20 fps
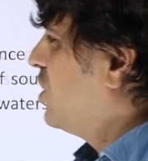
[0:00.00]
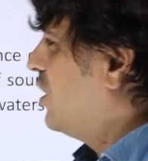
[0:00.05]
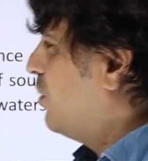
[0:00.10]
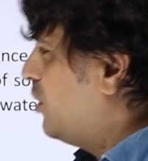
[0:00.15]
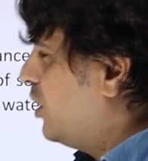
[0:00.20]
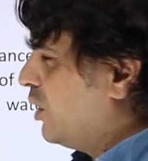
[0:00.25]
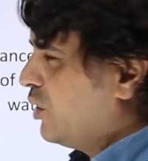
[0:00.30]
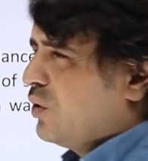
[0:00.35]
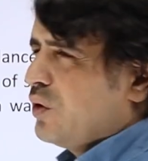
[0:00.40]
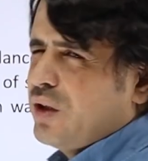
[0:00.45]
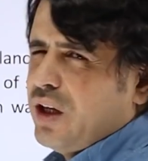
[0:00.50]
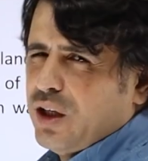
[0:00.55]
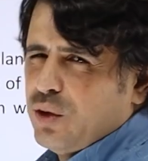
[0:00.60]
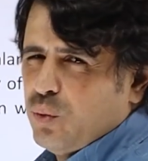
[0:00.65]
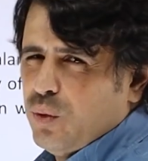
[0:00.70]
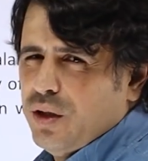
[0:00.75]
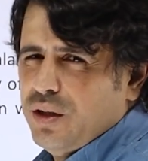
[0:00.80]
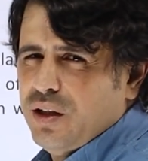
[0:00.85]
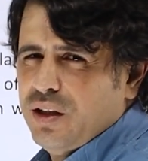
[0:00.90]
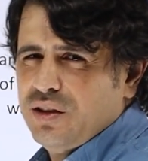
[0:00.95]
similar to that
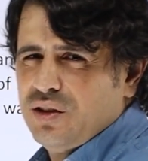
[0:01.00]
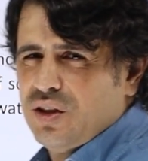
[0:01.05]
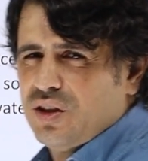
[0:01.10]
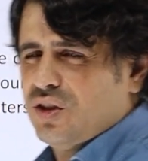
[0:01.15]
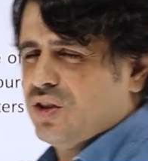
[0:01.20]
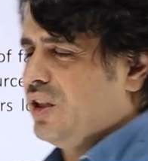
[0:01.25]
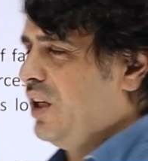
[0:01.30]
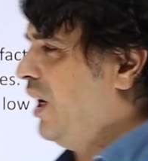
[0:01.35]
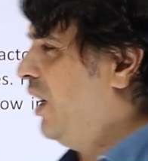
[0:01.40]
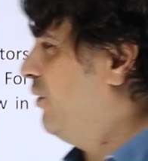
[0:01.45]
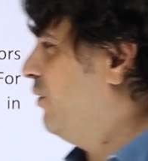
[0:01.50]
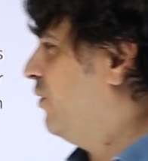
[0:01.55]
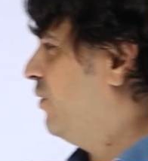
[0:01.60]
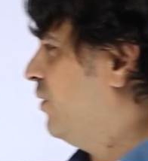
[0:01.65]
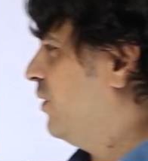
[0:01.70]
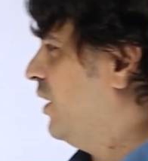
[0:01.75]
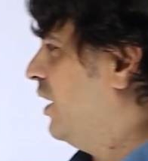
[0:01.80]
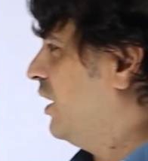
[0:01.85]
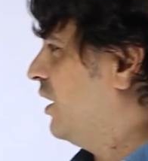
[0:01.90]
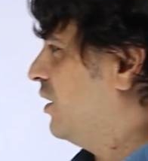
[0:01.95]
one I just have
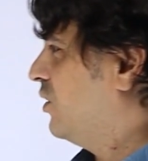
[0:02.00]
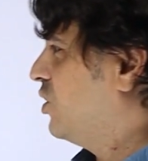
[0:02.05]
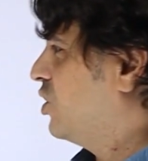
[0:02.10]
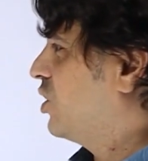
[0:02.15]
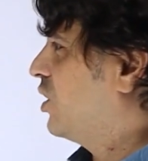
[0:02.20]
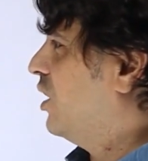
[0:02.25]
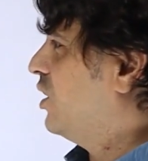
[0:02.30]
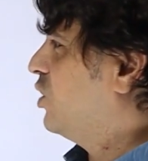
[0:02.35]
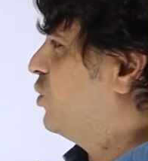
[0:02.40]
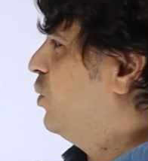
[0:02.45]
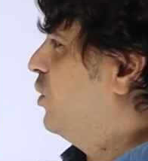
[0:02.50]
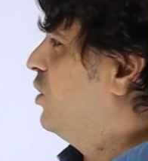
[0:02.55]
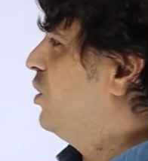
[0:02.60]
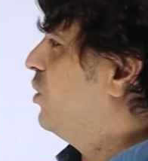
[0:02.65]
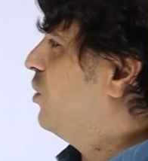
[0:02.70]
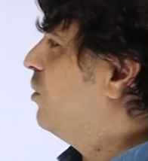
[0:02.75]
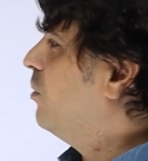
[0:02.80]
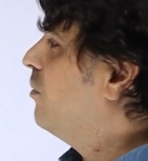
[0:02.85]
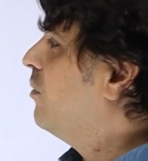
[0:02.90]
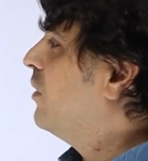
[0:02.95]
discussed with
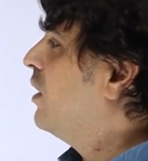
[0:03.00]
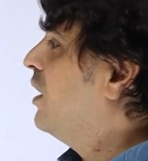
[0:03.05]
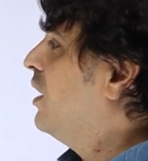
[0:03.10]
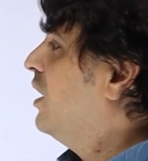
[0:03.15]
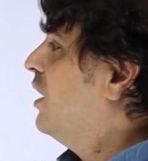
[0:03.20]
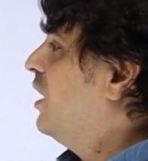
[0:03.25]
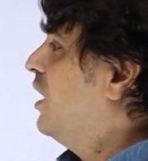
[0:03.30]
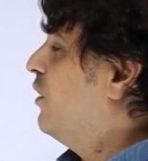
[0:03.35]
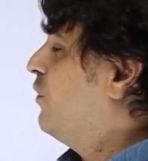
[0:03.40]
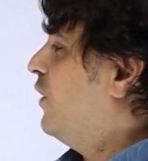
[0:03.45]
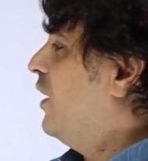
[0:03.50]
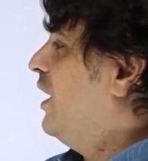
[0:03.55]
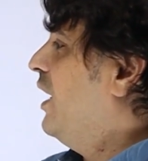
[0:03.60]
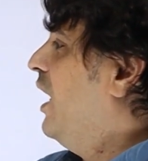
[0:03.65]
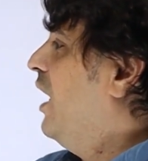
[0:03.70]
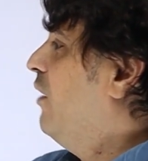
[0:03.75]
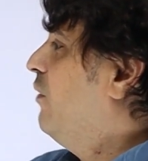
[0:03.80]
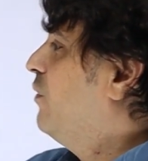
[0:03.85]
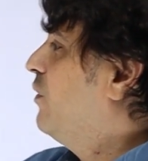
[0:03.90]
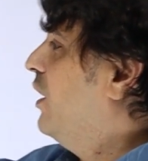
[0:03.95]
you. If I
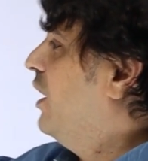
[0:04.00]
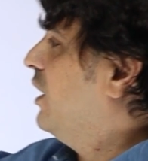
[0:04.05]
have